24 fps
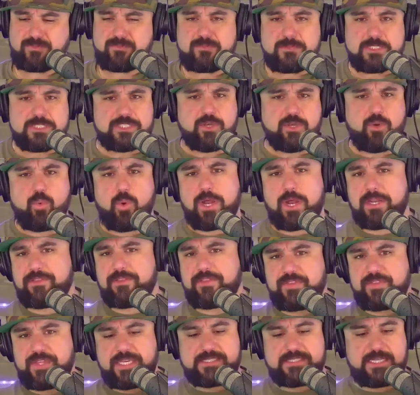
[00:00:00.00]
So one of
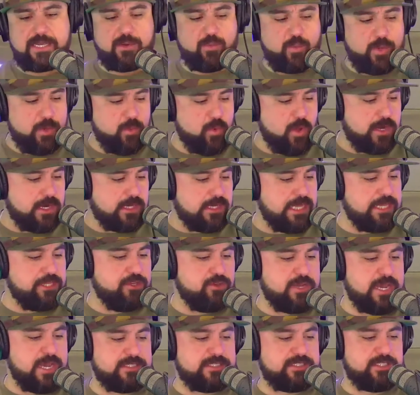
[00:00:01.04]
the things that we want to let
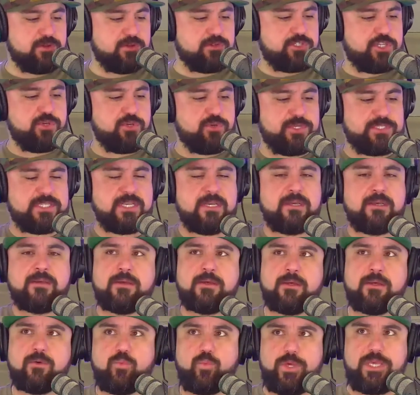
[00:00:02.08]
you guys know too is
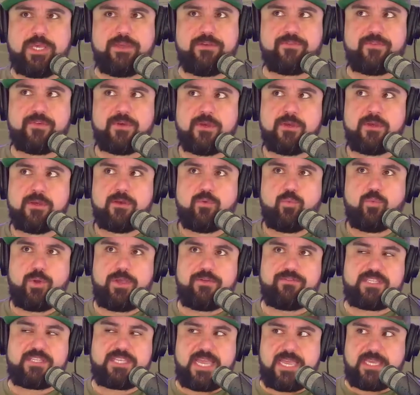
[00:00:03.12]
we've
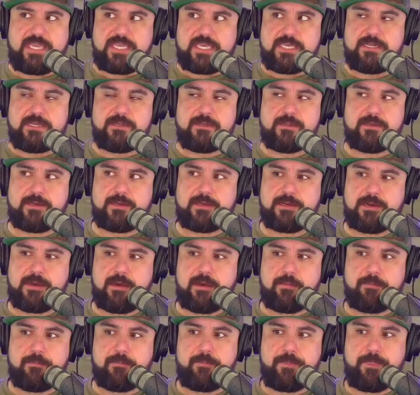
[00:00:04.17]
taken
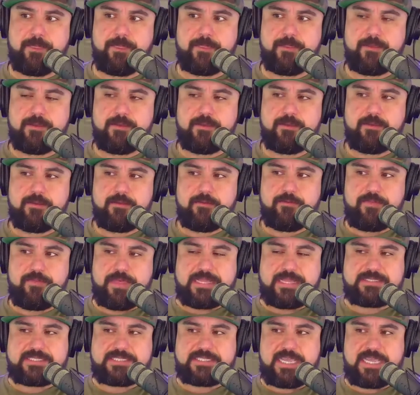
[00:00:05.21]

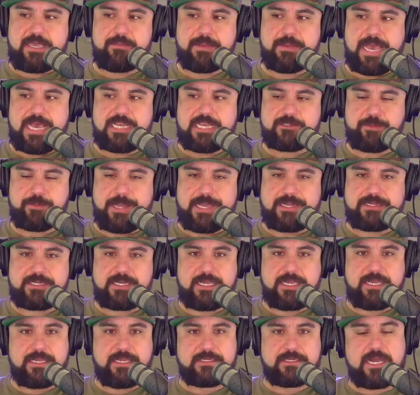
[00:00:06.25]
that same aspect
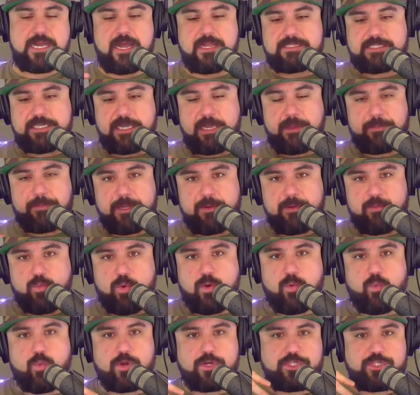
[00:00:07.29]
and concept, and
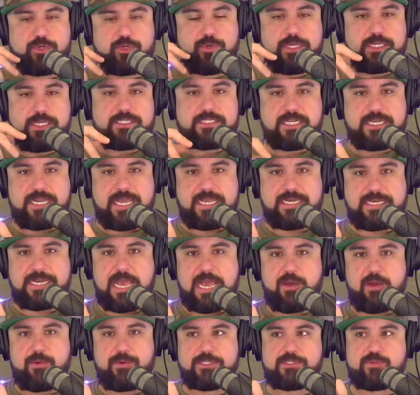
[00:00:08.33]
what we're doing today
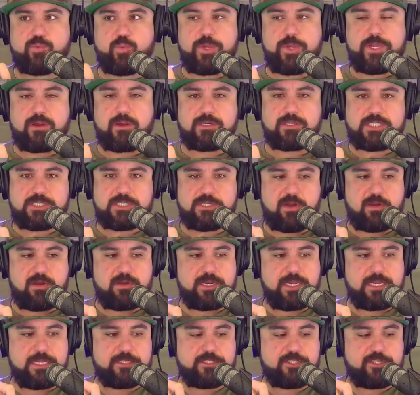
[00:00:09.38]
now is we are
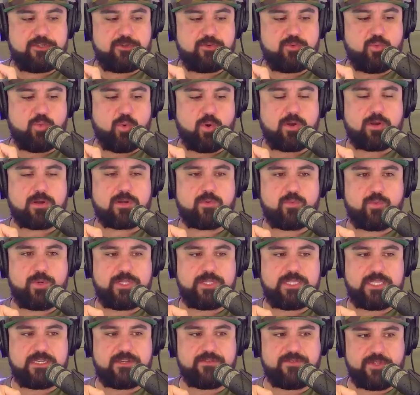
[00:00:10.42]
starting to work
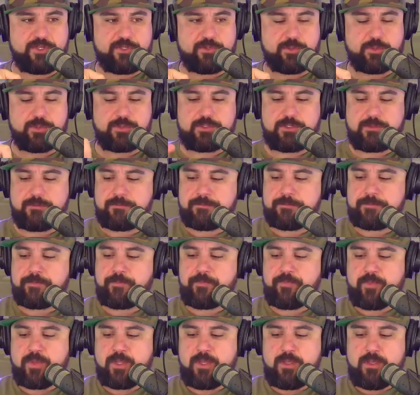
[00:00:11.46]
with individuals
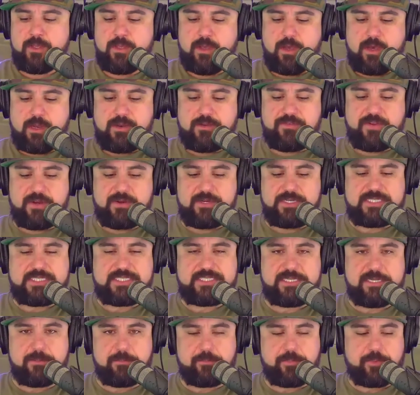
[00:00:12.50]
on a very
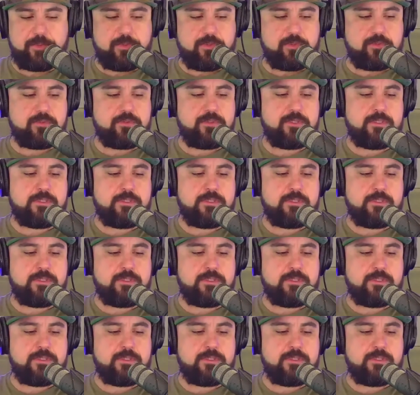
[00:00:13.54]
simple